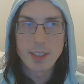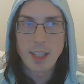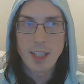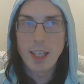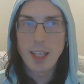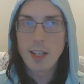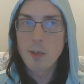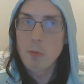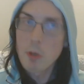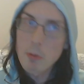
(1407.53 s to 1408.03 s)

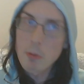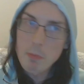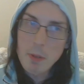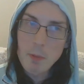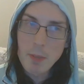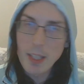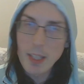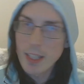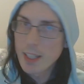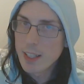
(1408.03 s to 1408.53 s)
And I won't be
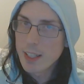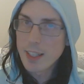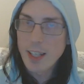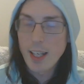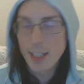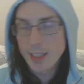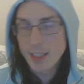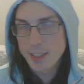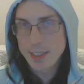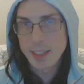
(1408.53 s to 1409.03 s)
making
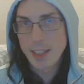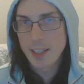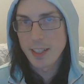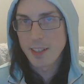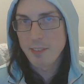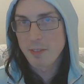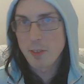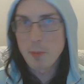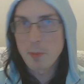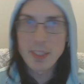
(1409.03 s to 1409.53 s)
content
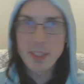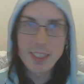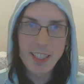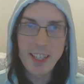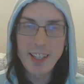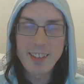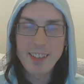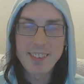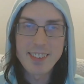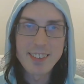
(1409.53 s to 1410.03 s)
for my
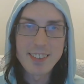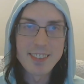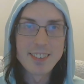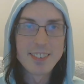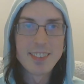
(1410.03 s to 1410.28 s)
channel.